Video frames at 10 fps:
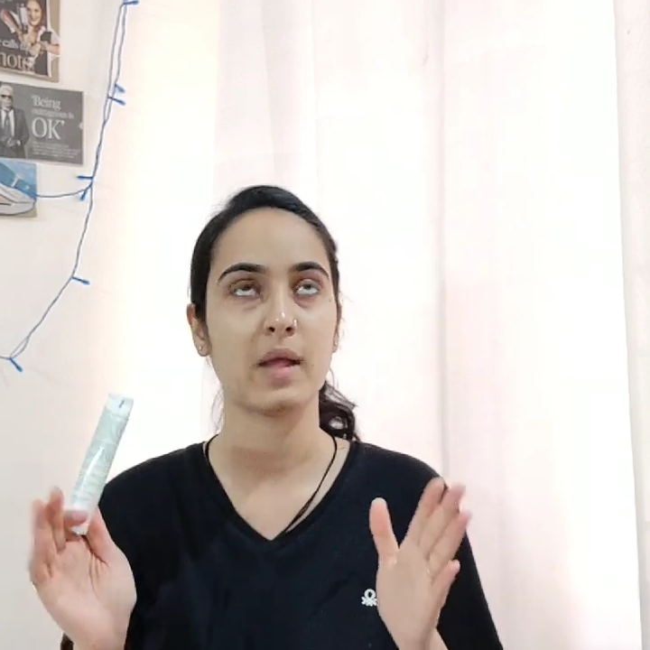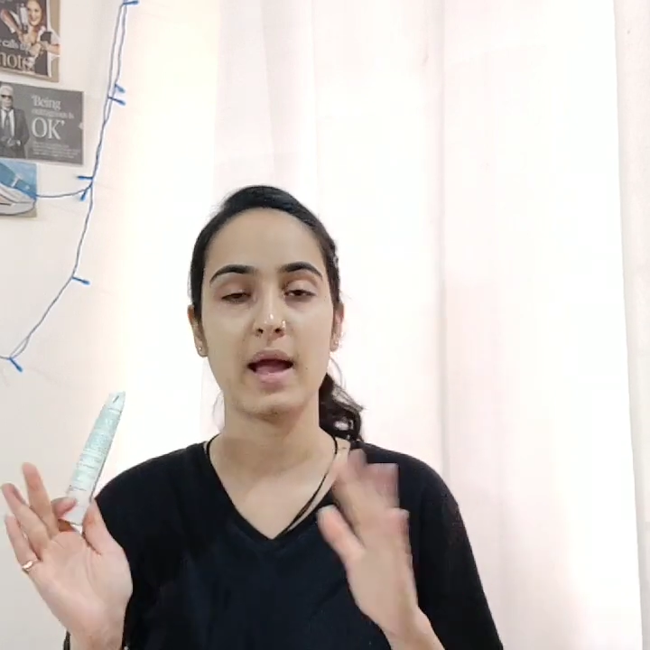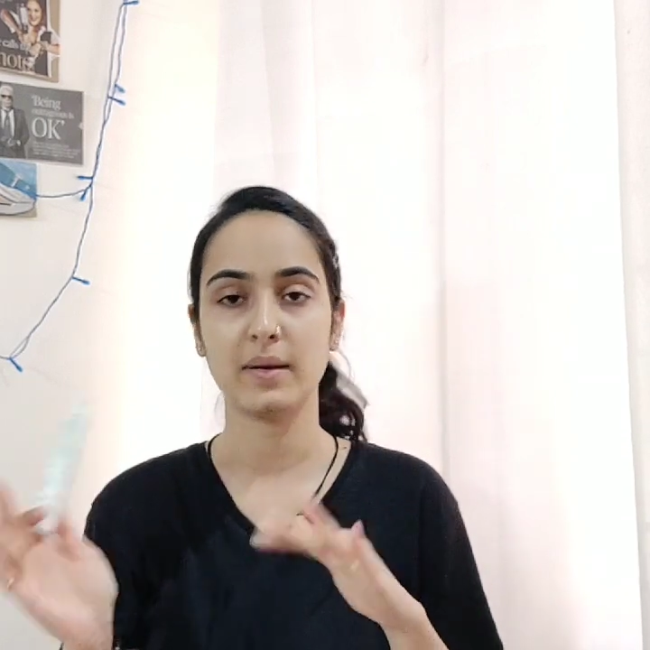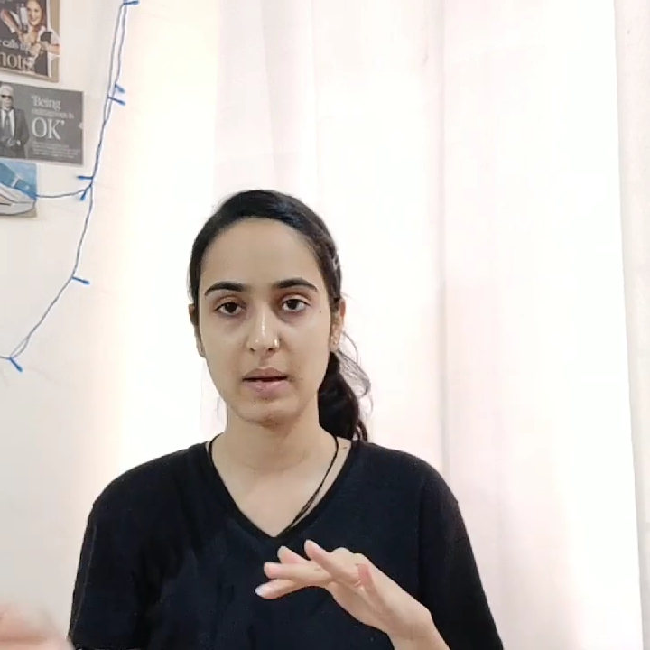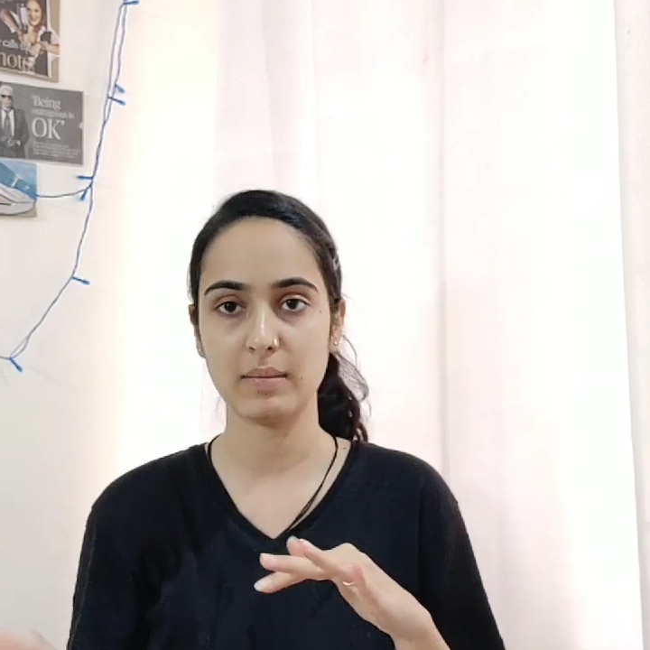
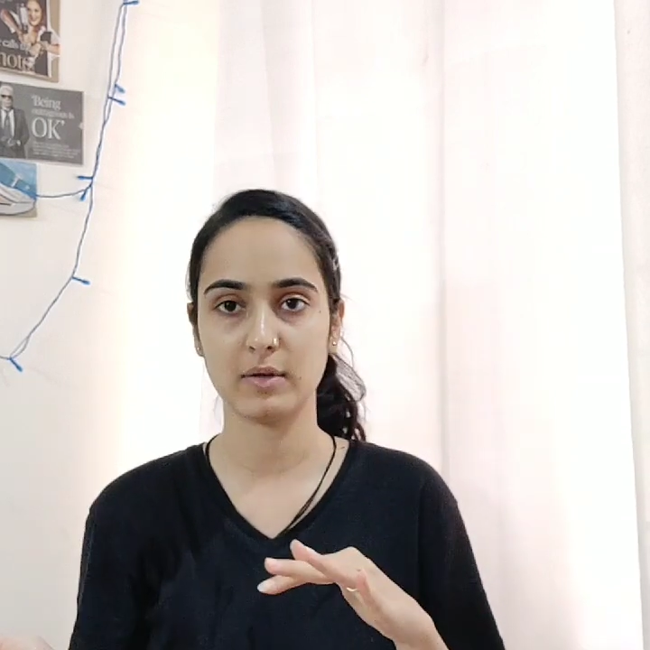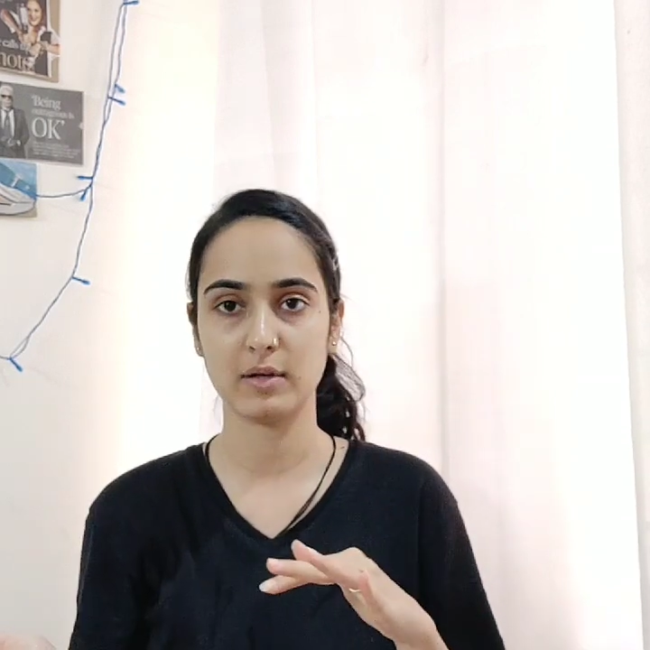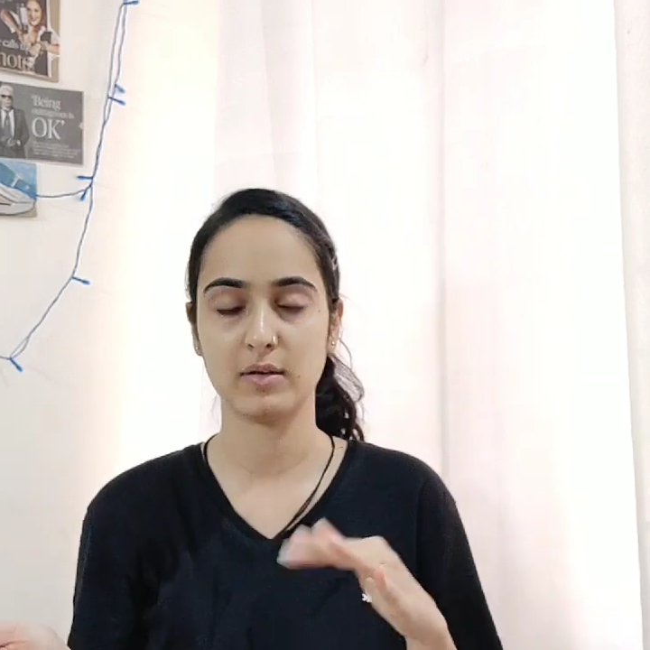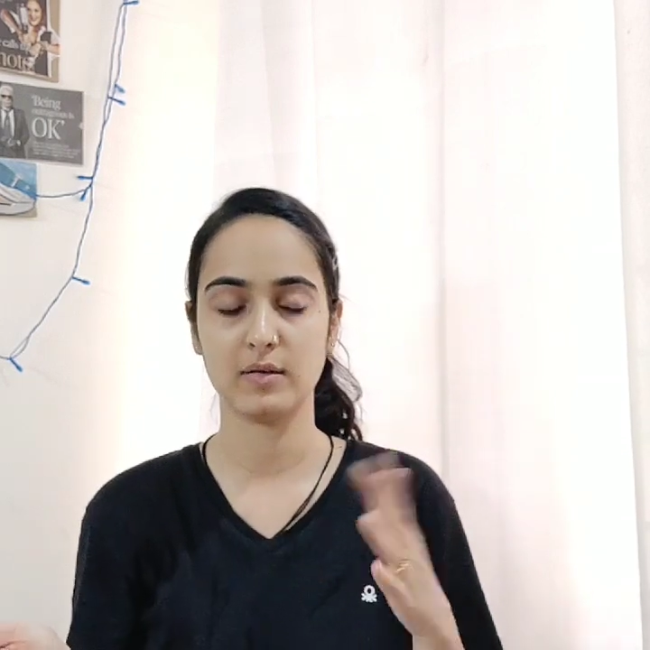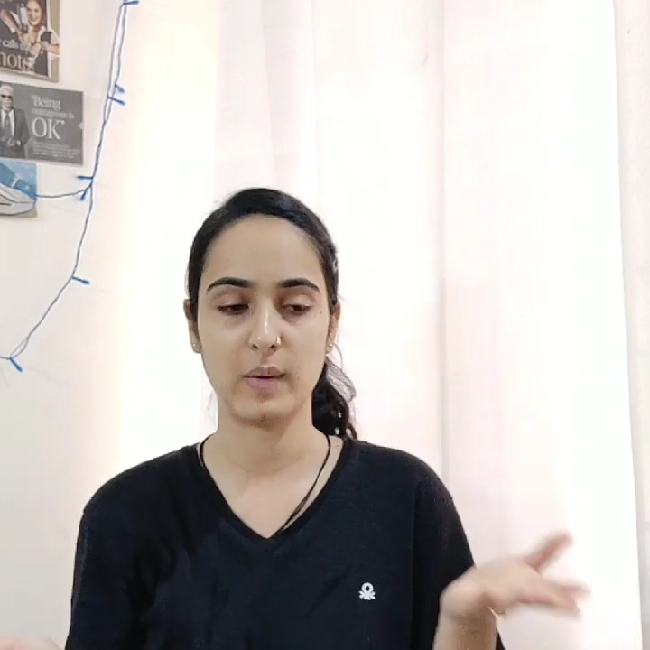and my
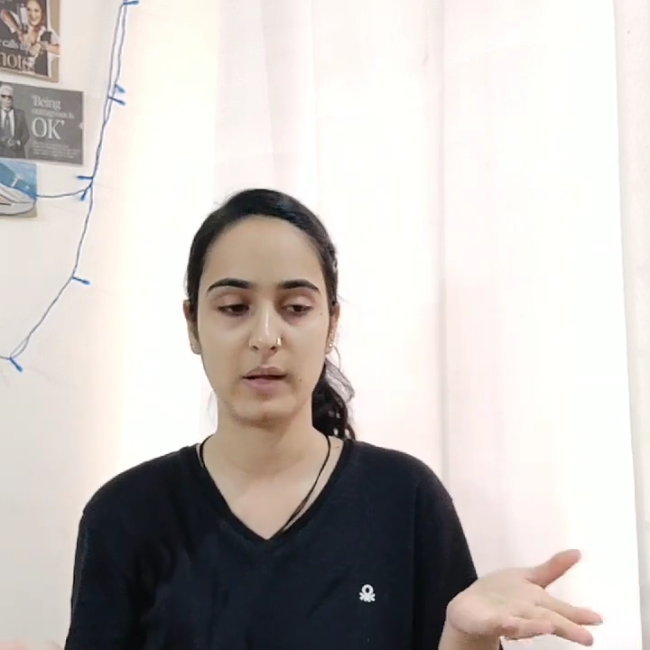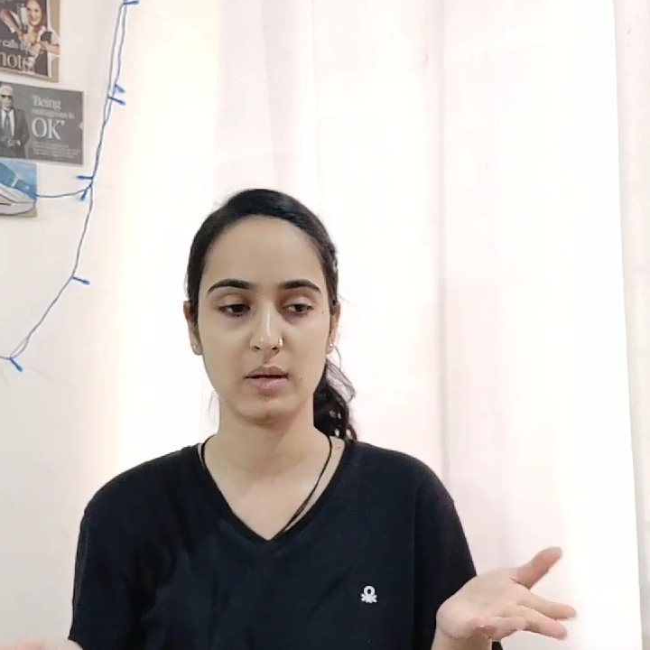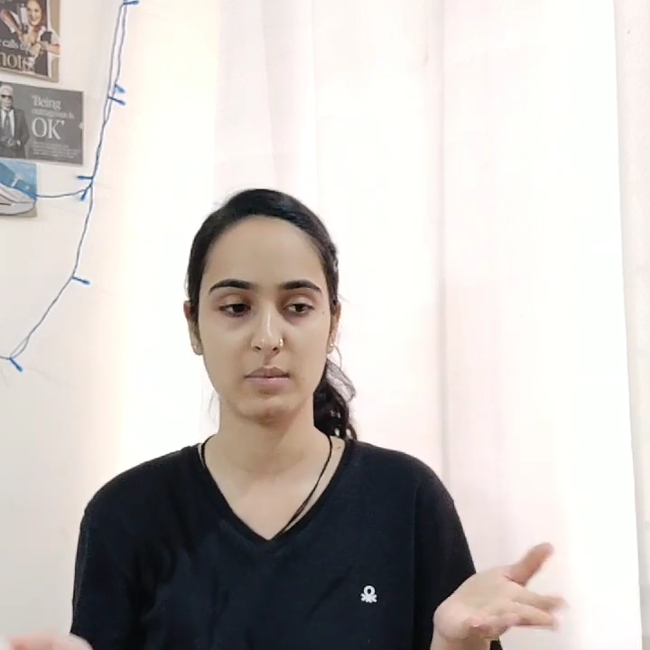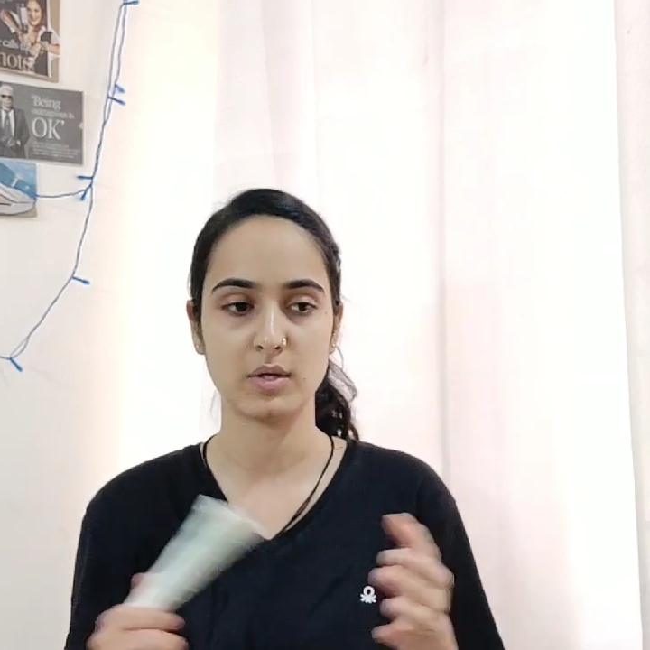uh, regular